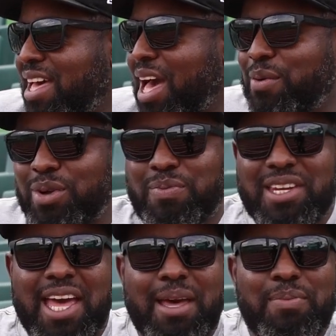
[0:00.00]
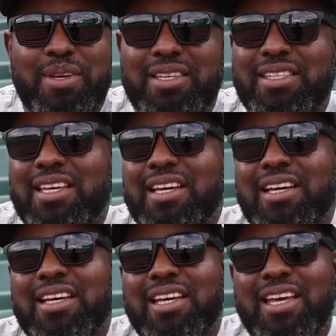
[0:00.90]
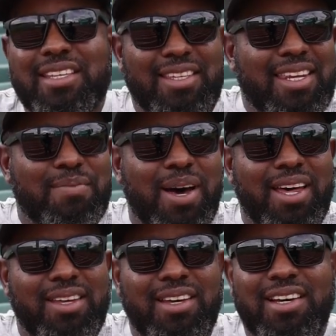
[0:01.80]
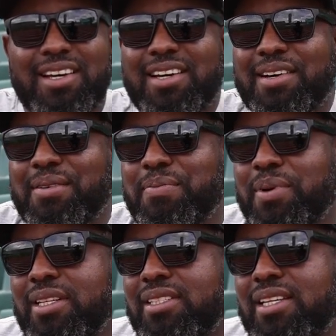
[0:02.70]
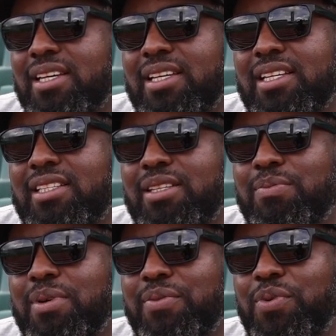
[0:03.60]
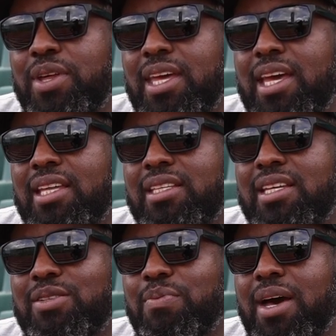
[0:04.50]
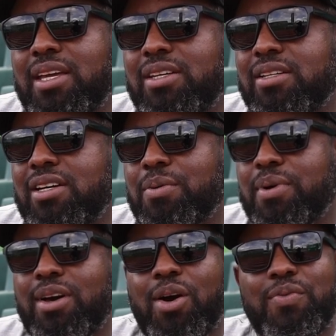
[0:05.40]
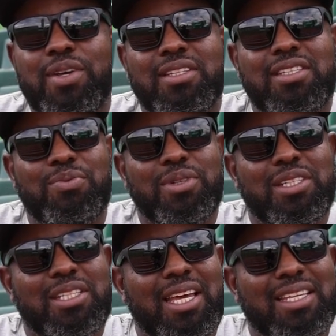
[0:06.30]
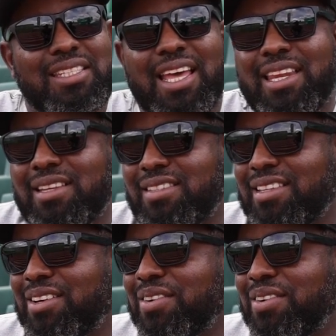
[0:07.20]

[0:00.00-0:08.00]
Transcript: I would have been happy as uh, as anybody. Uh, but uh, 48 doesn't buy you a cup of coffee at today's standards, so